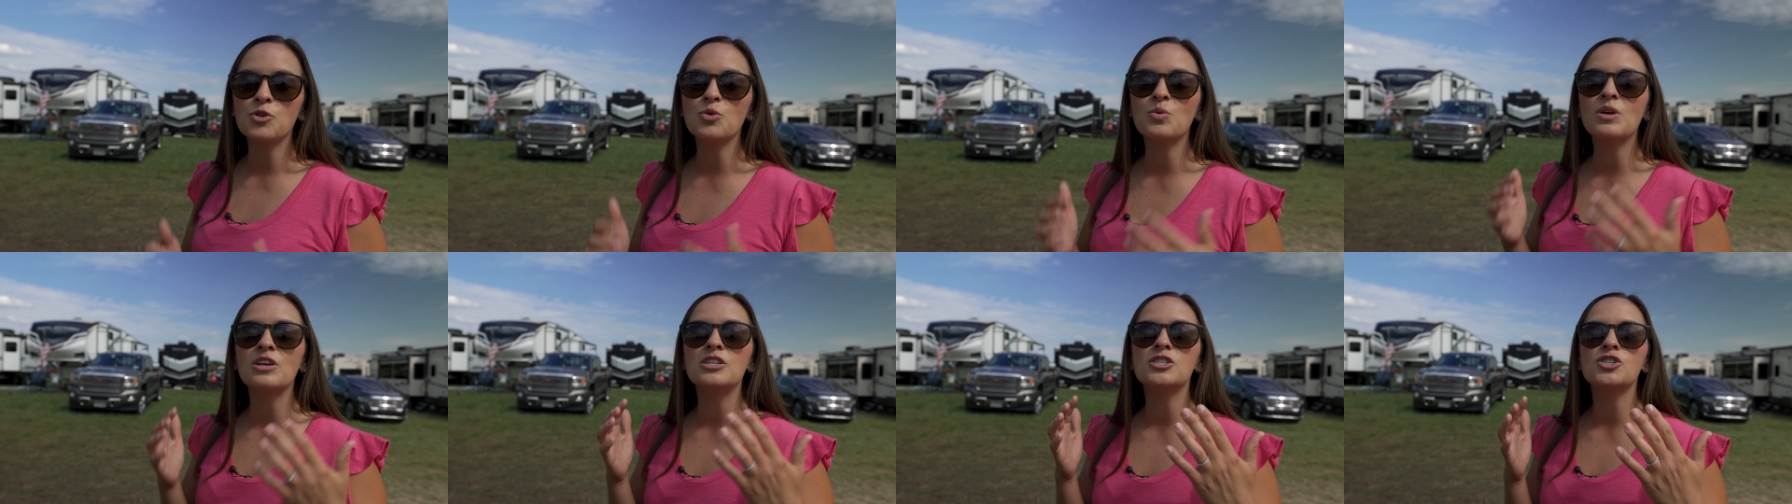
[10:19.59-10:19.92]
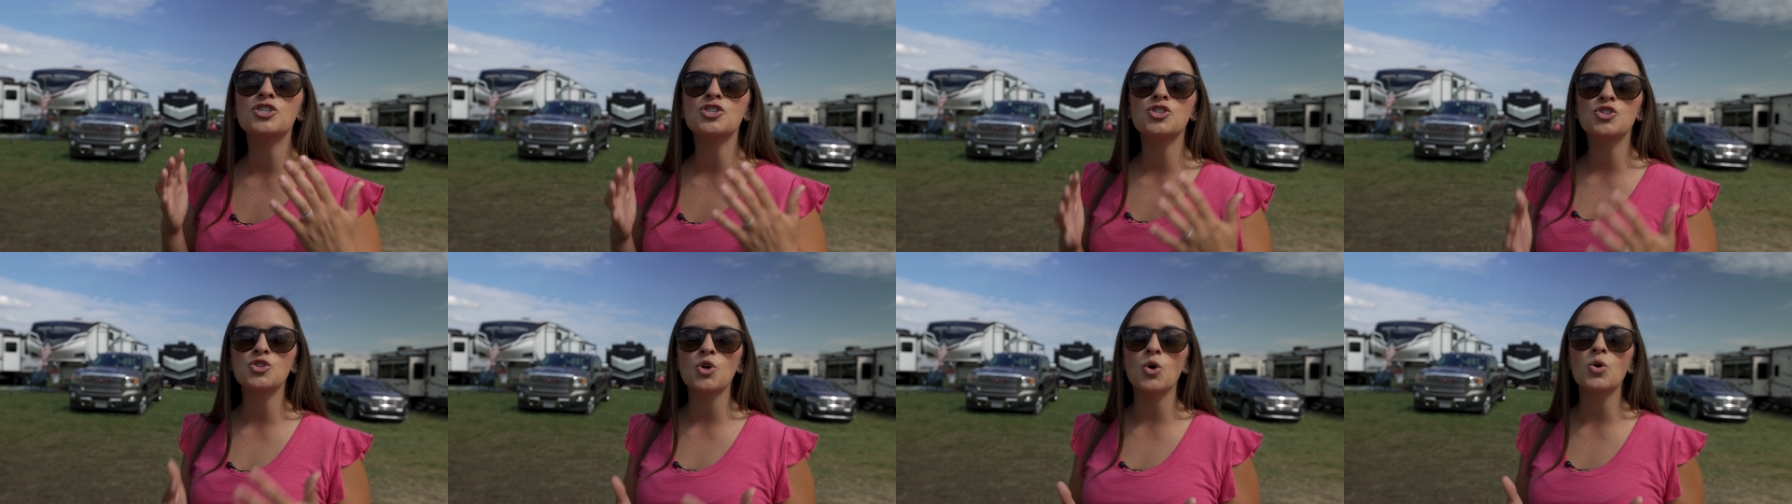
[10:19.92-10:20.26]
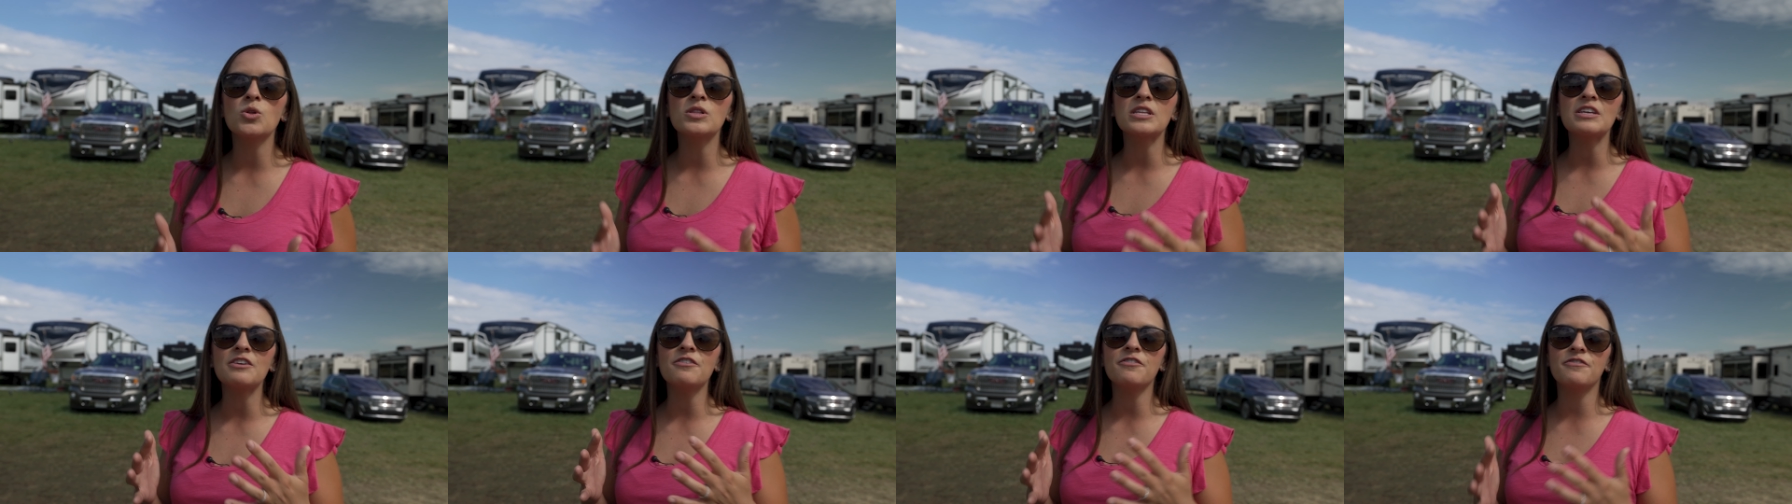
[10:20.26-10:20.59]
you can
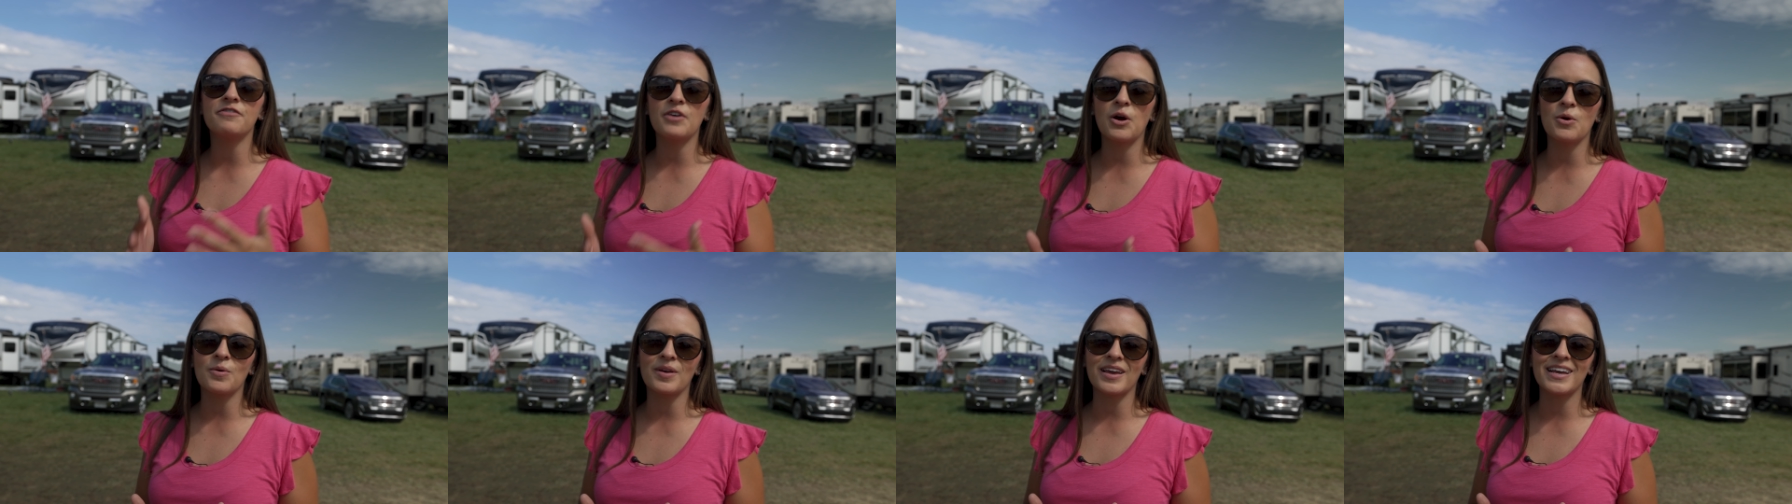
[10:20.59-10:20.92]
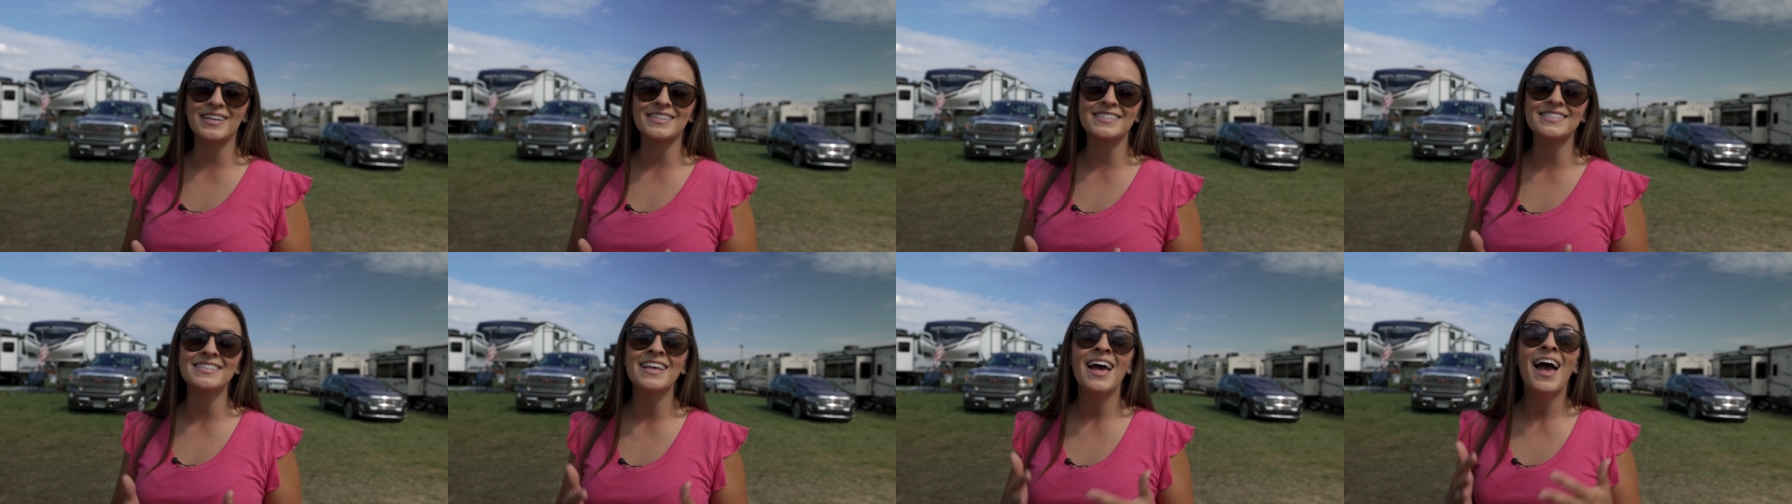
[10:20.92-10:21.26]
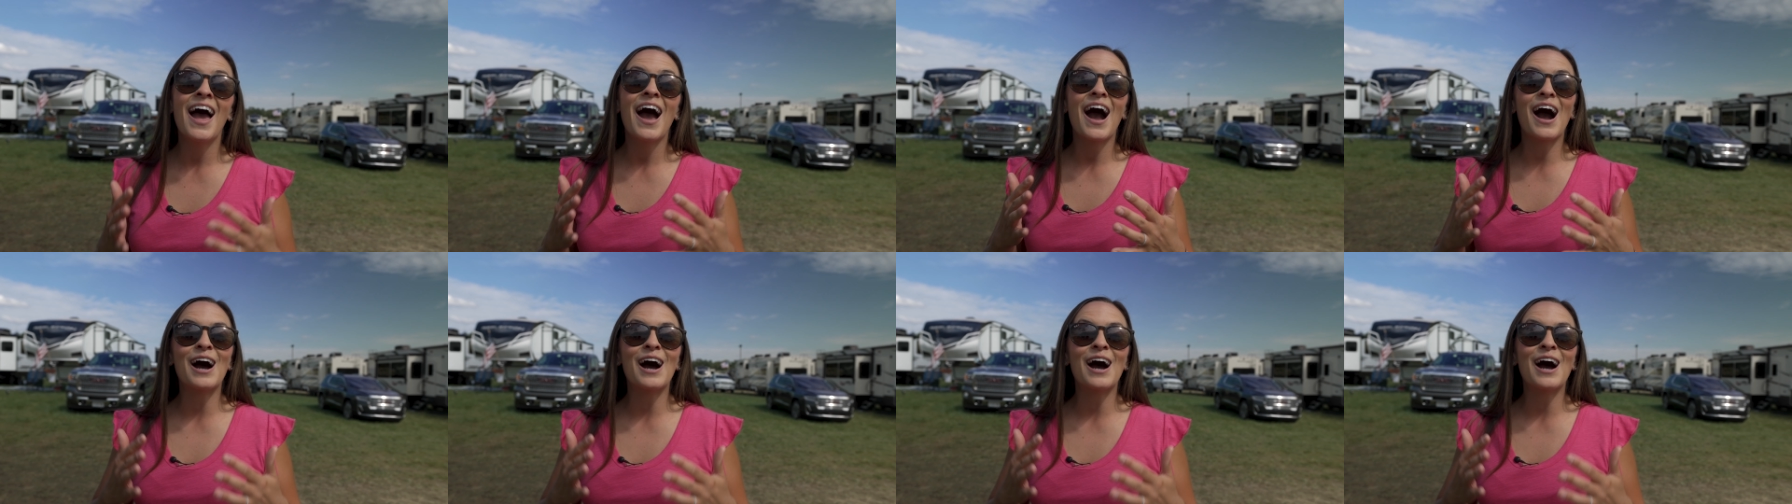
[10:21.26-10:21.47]
solely focus